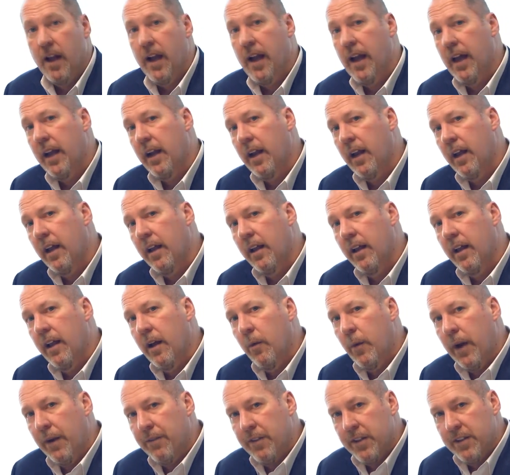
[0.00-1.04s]
And
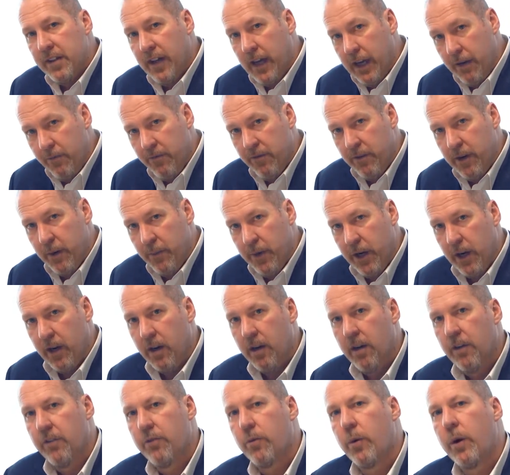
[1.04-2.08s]
we have a time frame here.
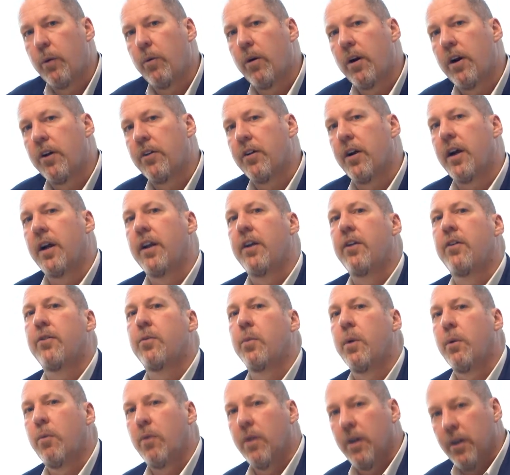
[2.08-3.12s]
So what we want to try to do is
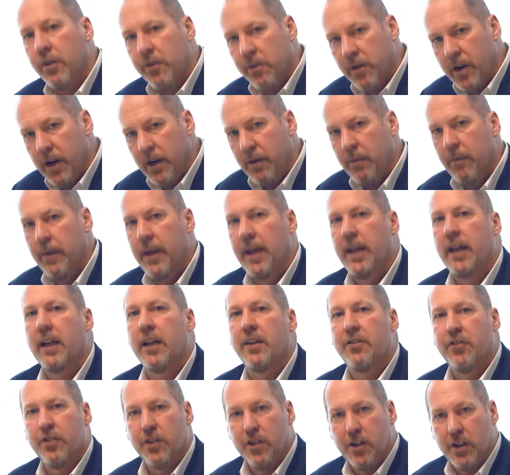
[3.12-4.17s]
we want to try to make
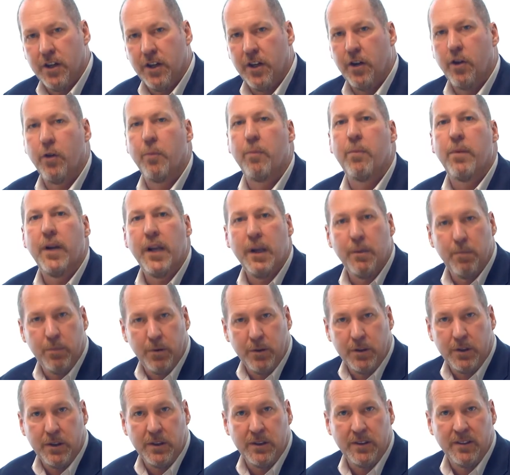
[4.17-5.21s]
sure your
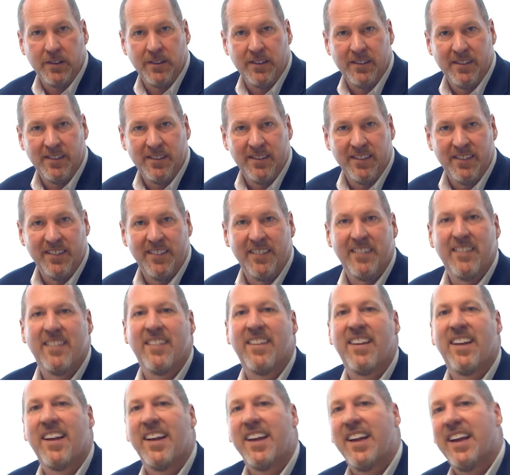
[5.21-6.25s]
people
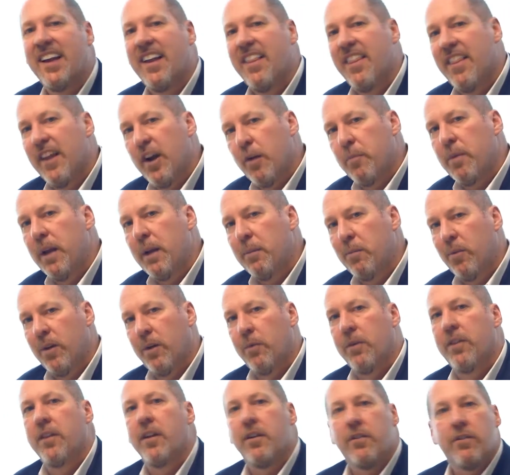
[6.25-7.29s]
get their people in
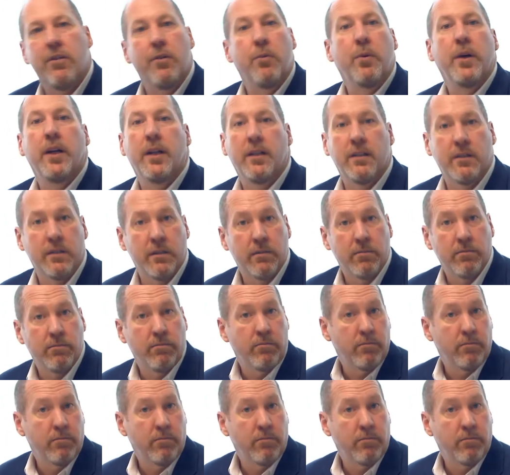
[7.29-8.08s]
within 2 weeks.